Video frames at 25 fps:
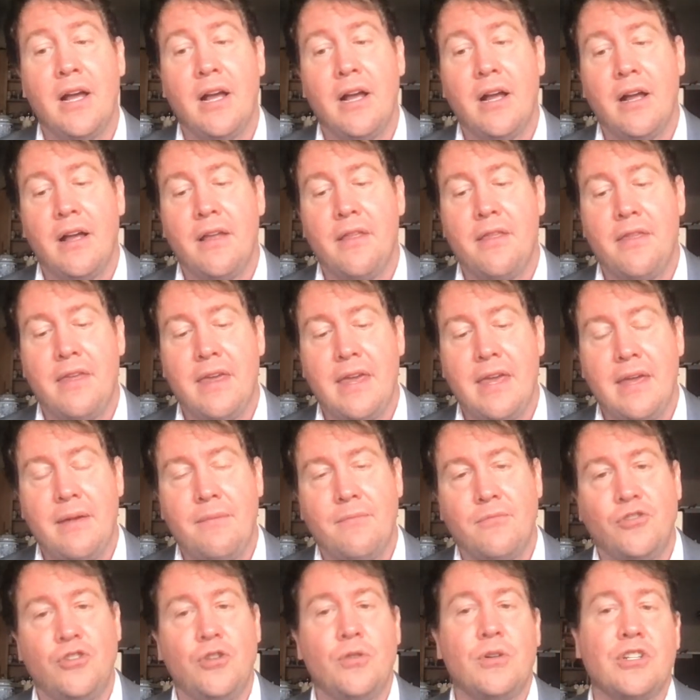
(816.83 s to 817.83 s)
the
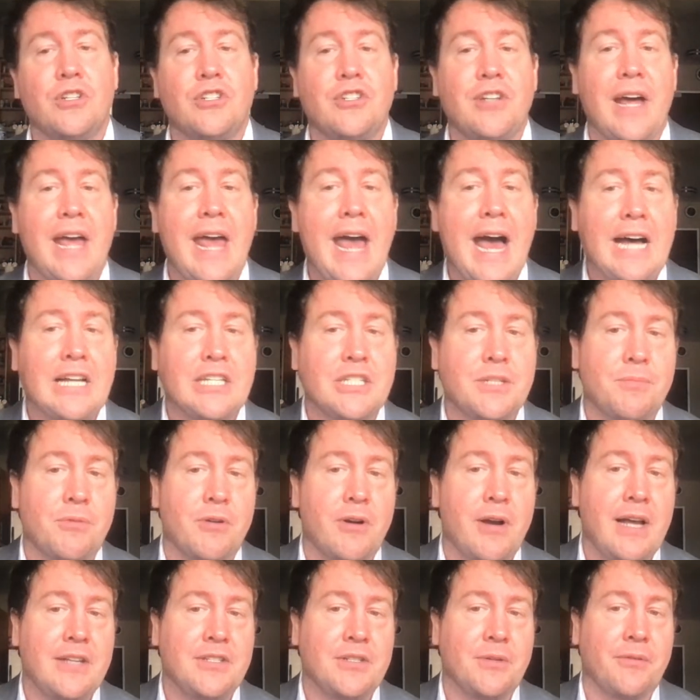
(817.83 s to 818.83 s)
Jewish
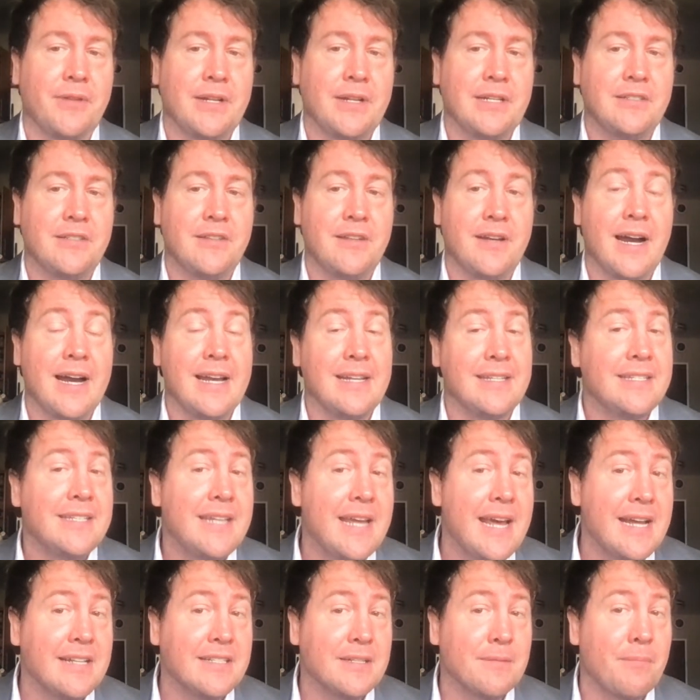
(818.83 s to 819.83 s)
diaspora as it relates to the United
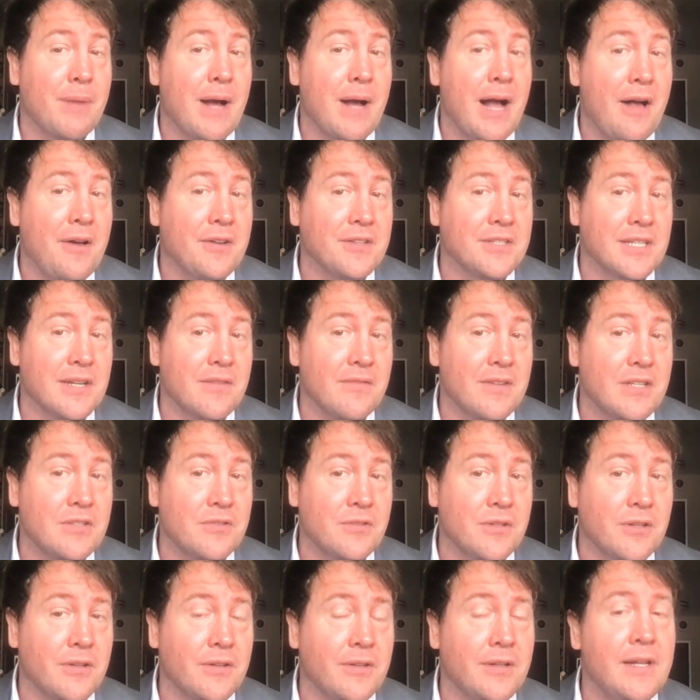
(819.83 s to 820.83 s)
States and policy of Israel.